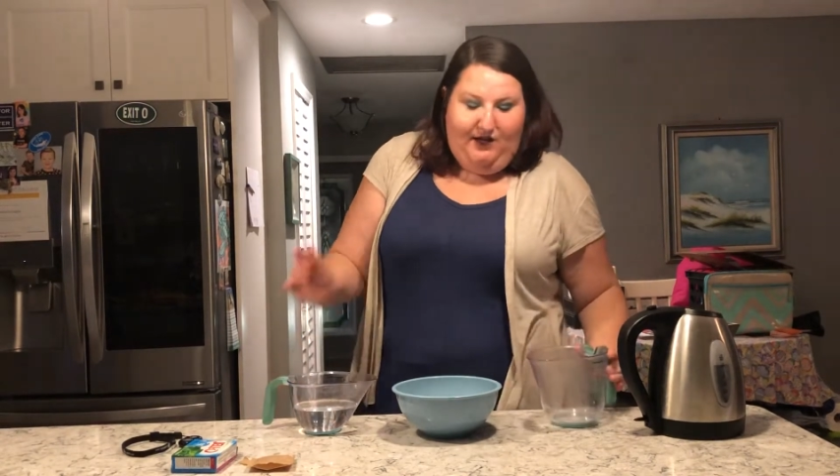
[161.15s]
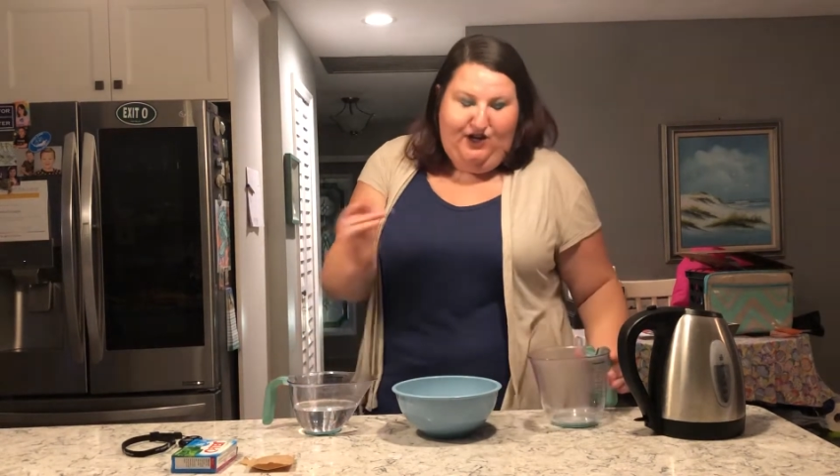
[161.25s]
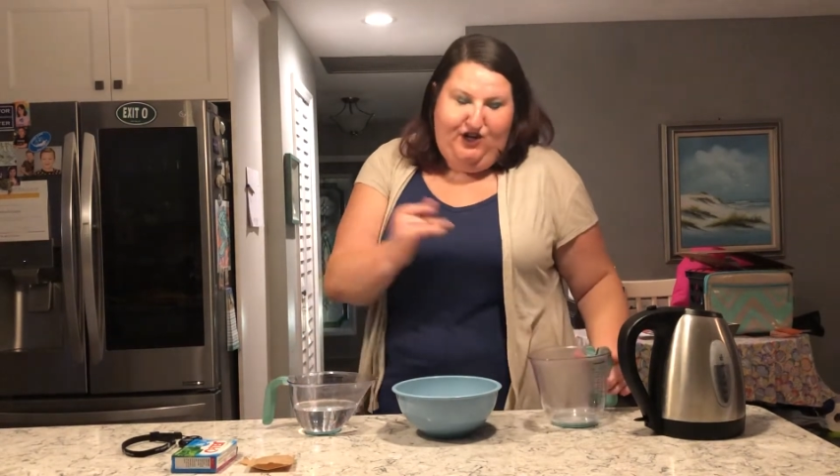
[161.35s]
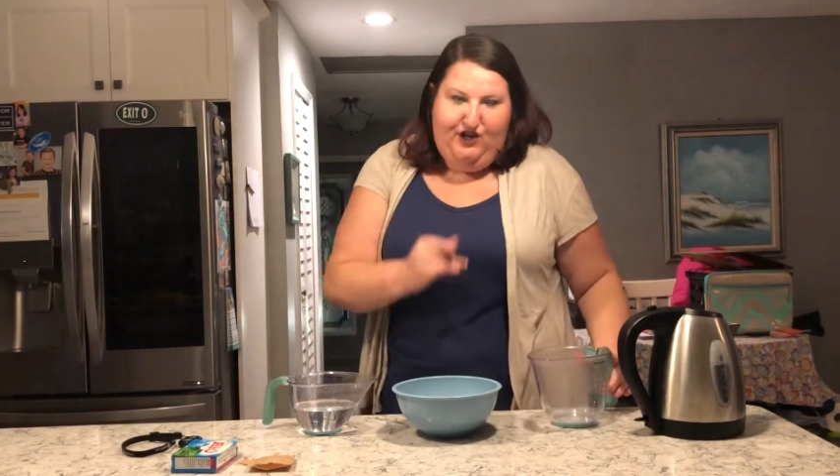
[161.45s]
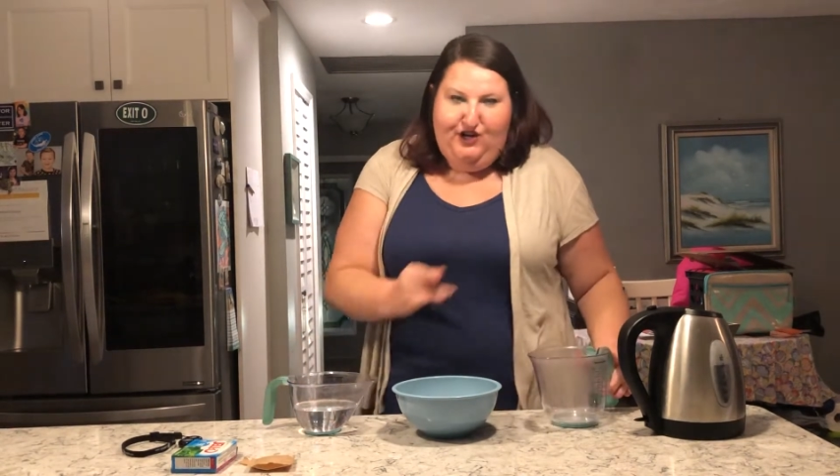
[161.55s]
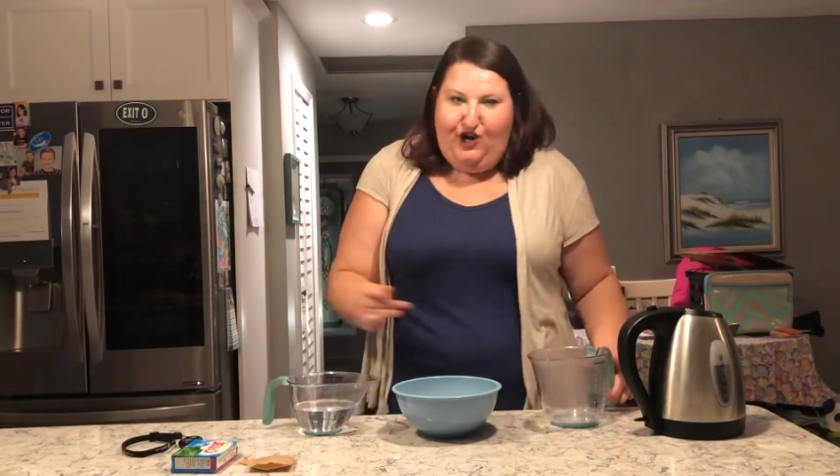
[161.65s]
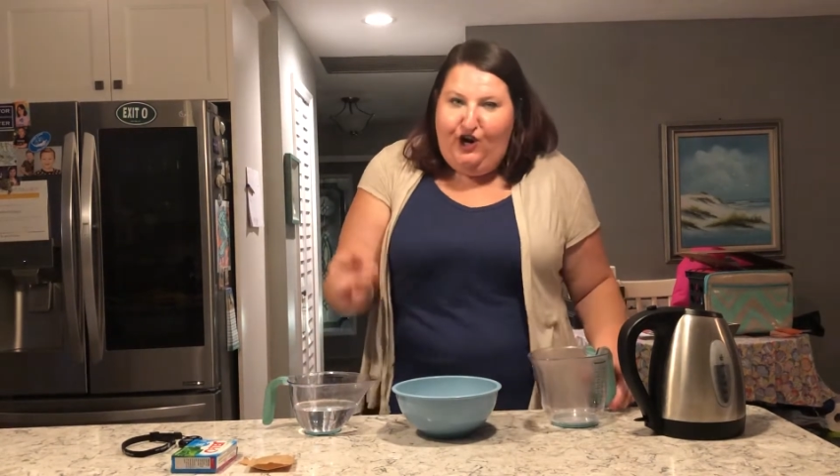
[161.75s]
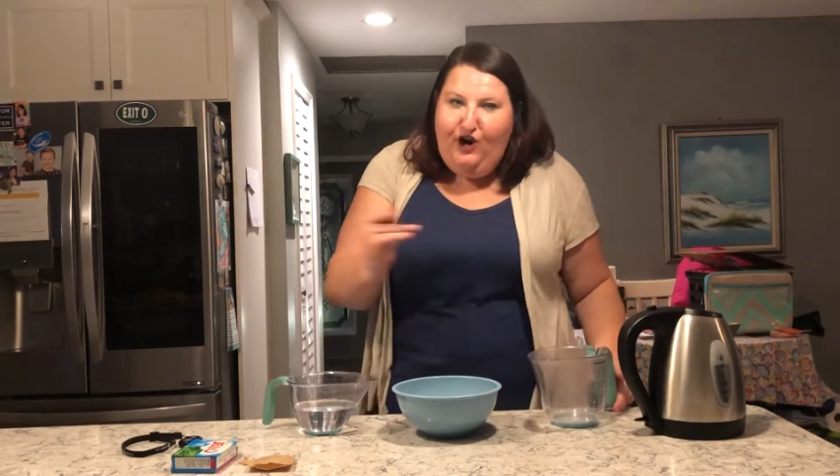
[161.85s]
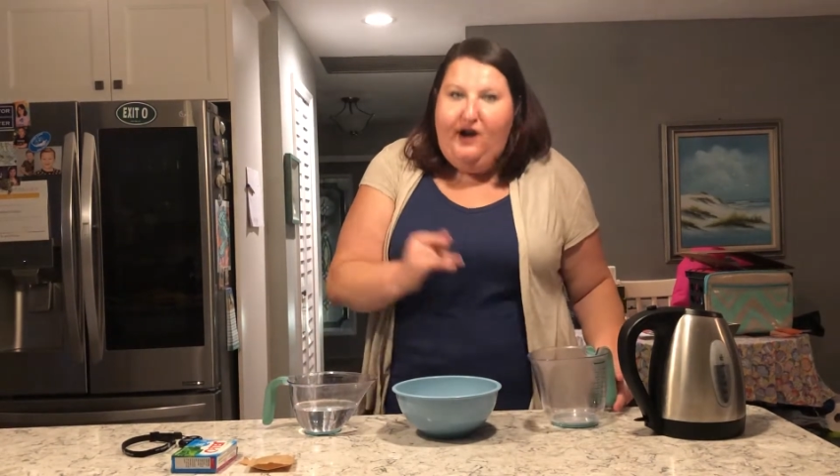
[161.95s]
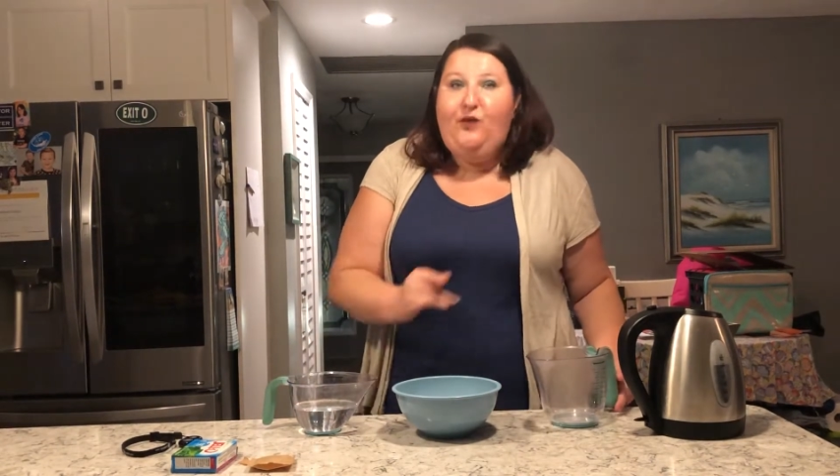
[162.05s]
to
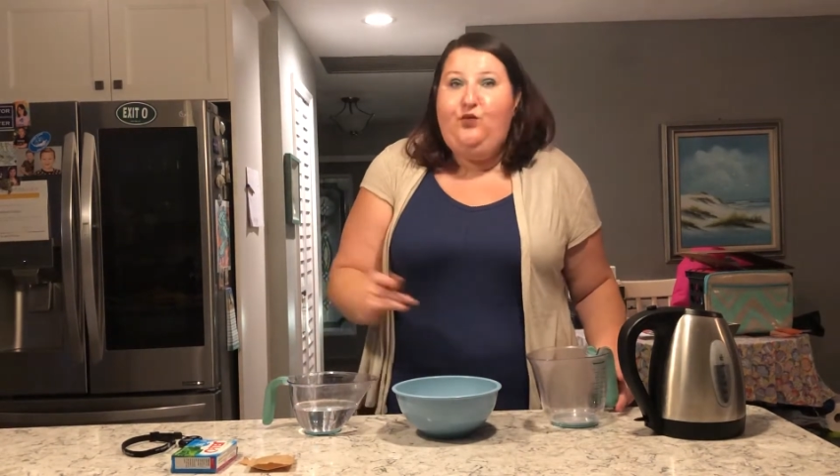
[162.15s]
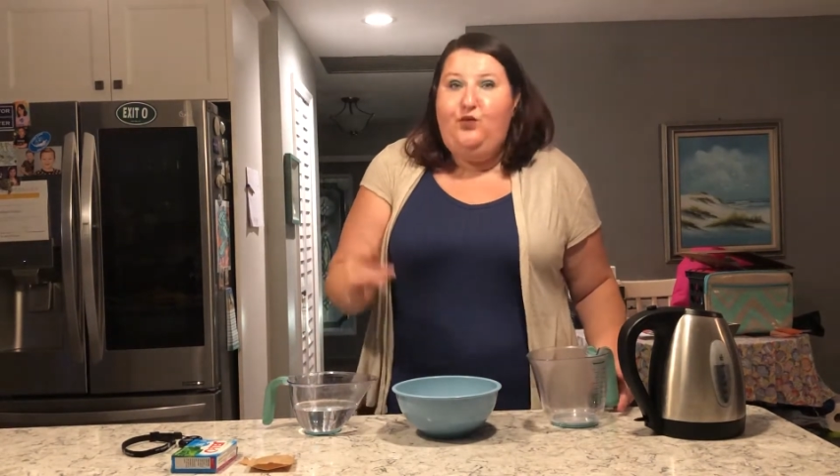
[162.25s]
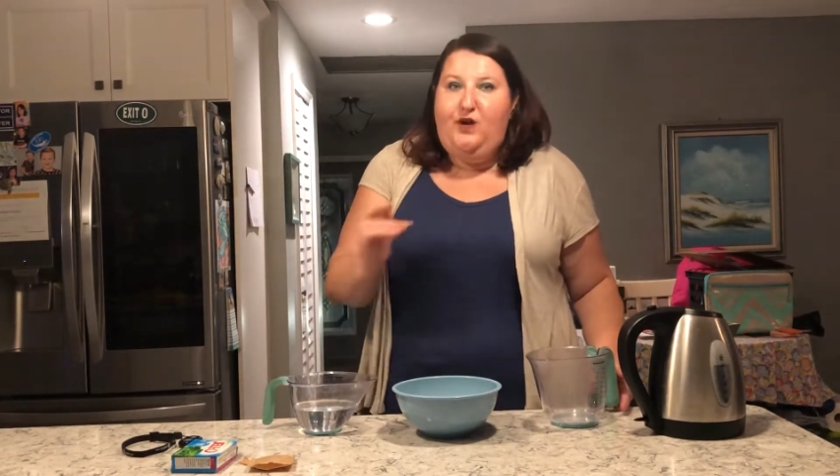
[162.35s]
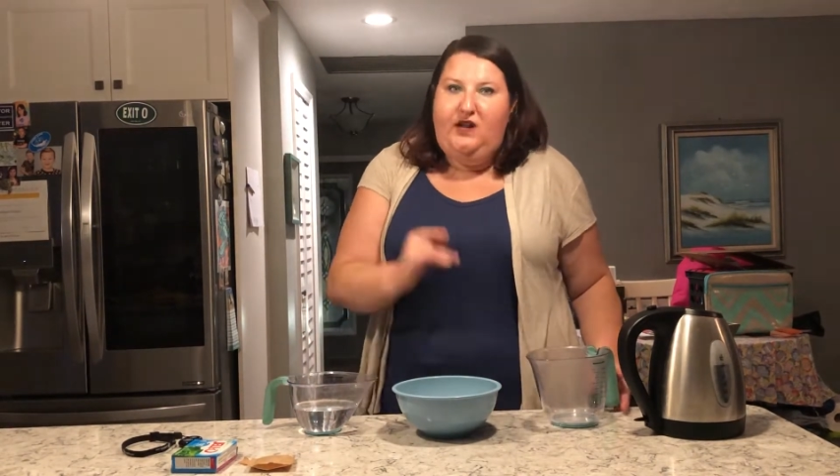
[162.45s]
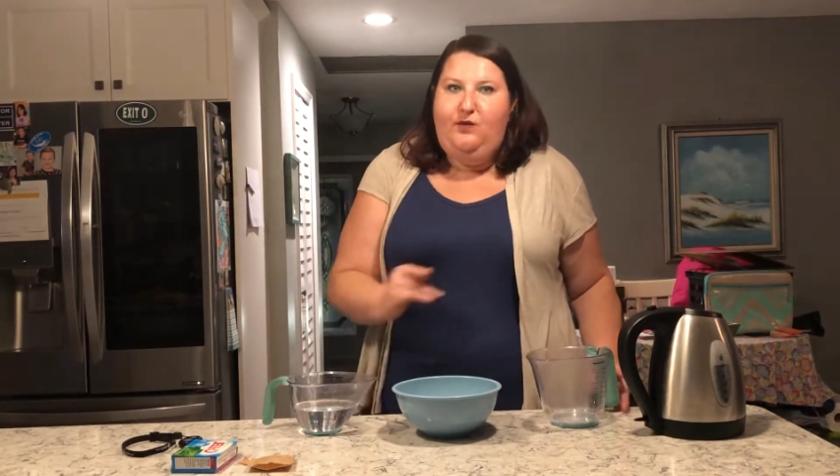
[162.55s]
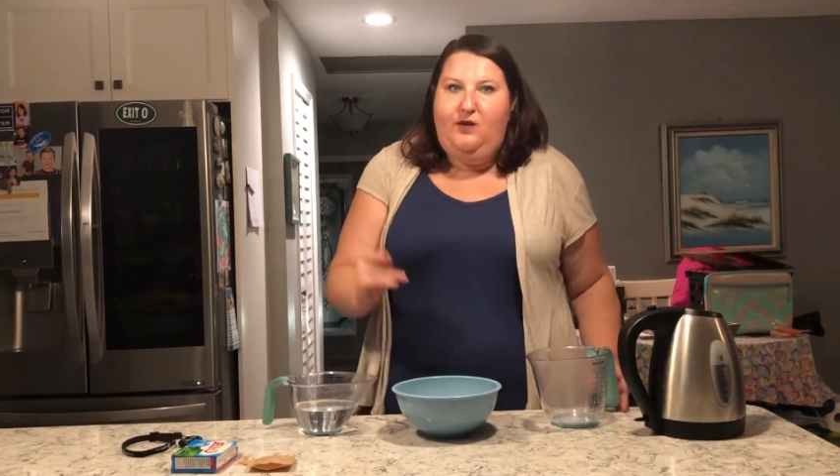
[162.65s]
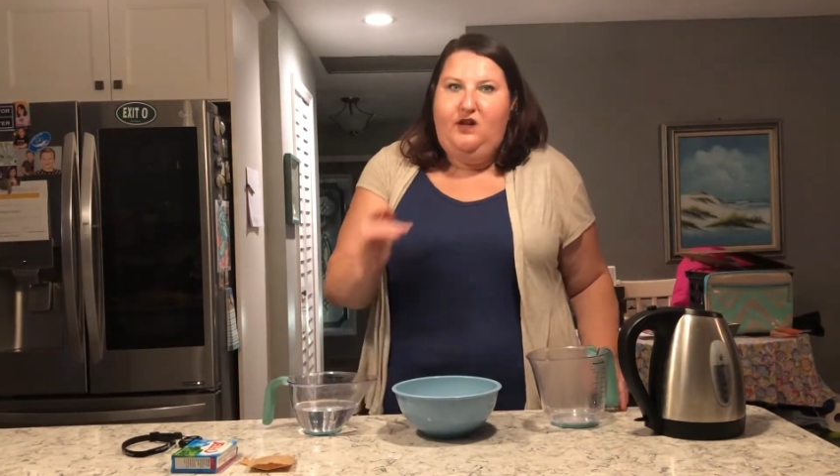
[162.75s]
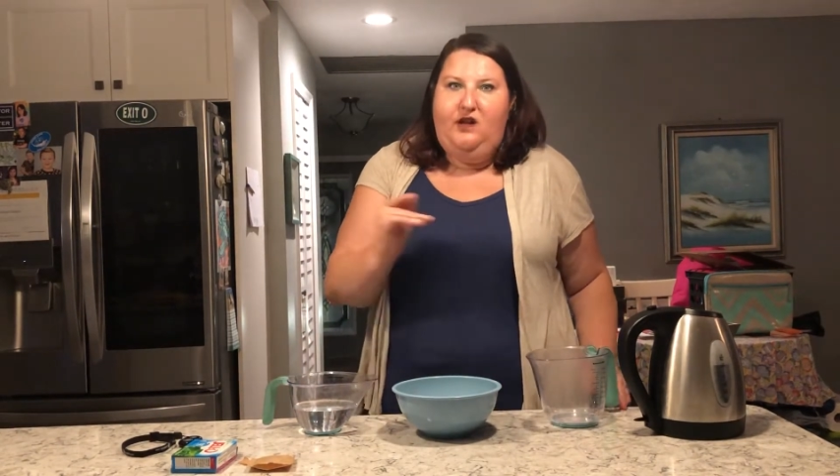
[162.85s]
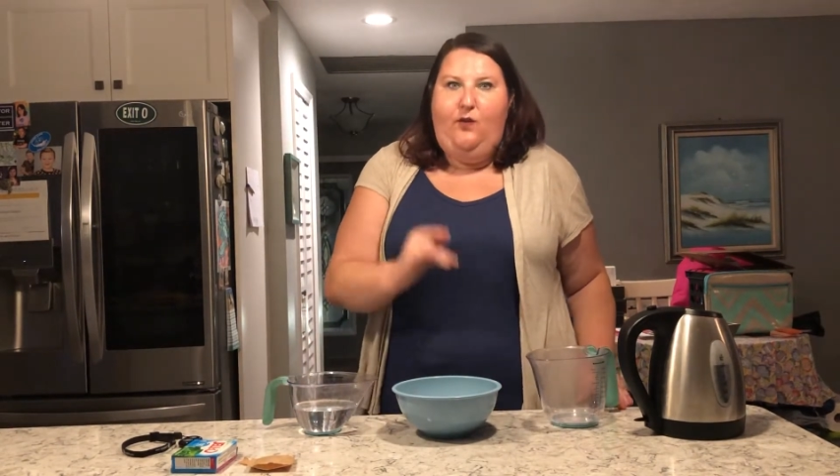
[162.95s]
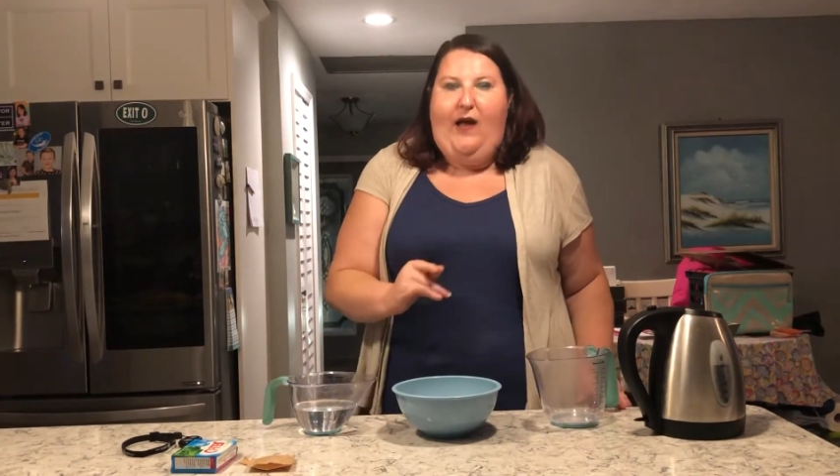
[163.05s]
stir it really,
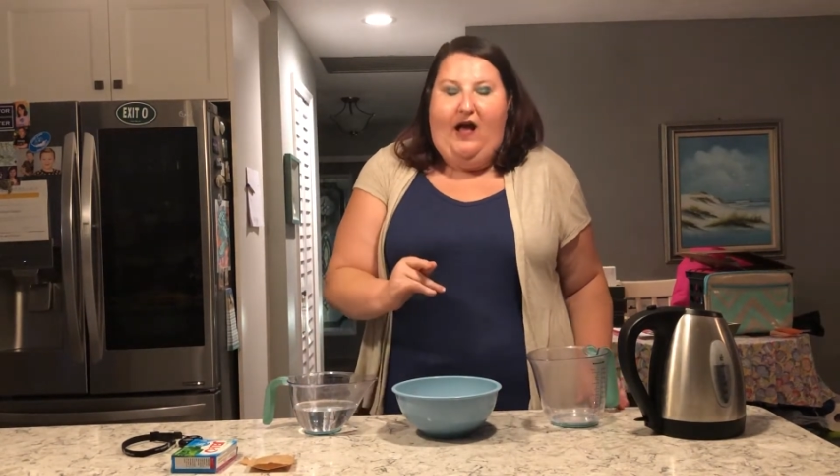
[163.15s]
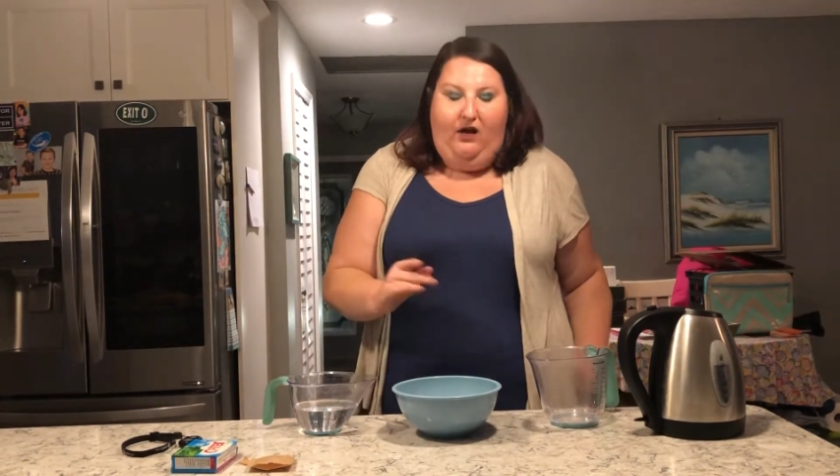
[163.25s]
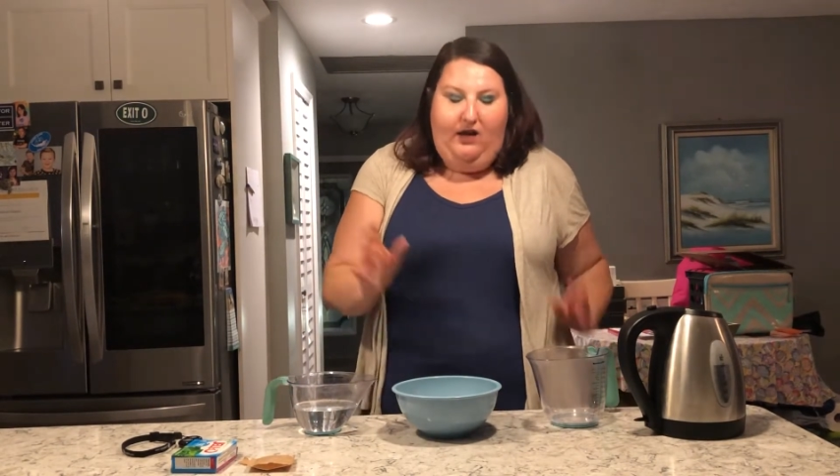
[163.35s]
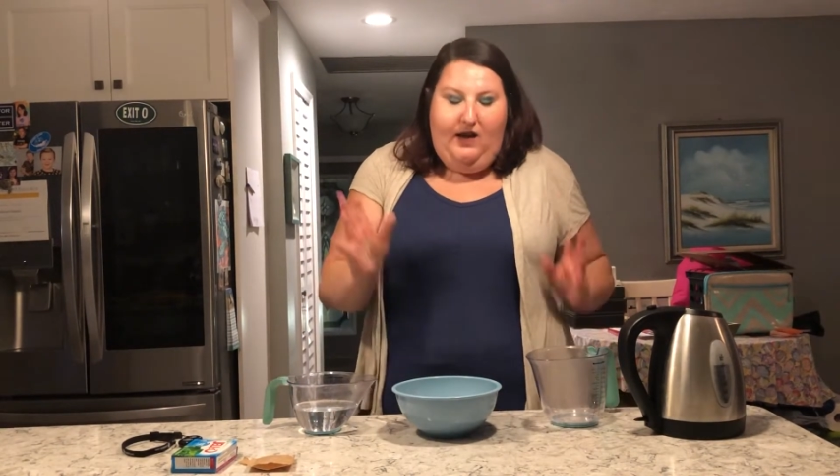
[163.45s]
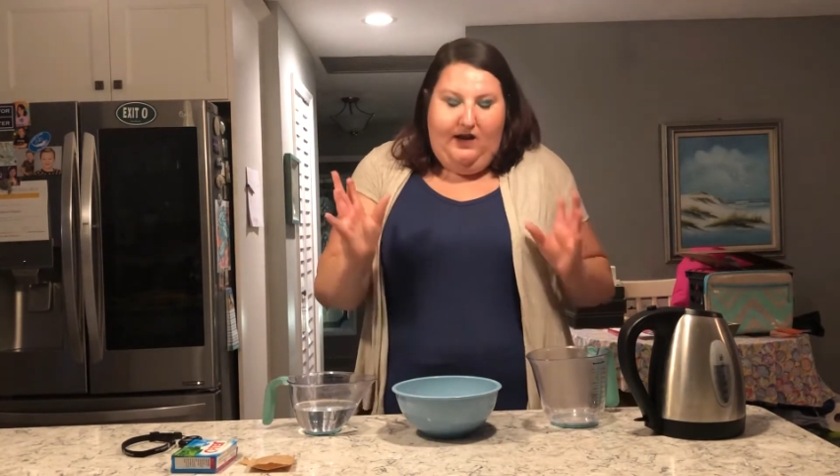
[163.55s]
really well